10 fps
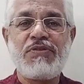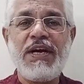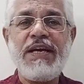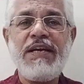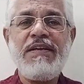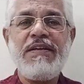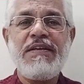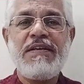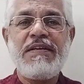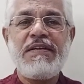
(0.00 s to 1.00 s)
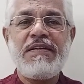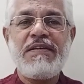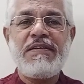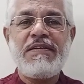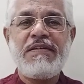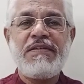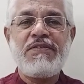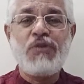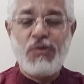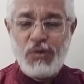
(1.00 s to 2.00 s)
Right?
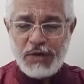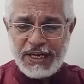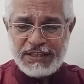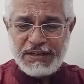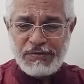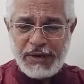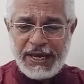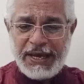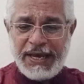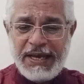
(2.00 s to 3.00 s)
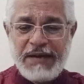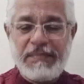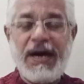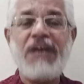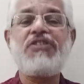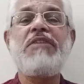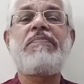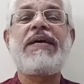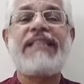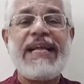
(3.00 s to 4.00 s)
So look at the way Maharishi
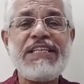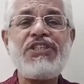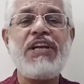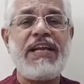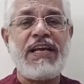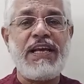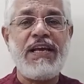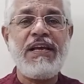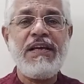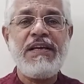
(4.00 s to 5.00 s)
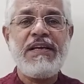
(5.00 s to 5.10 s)
Patanjali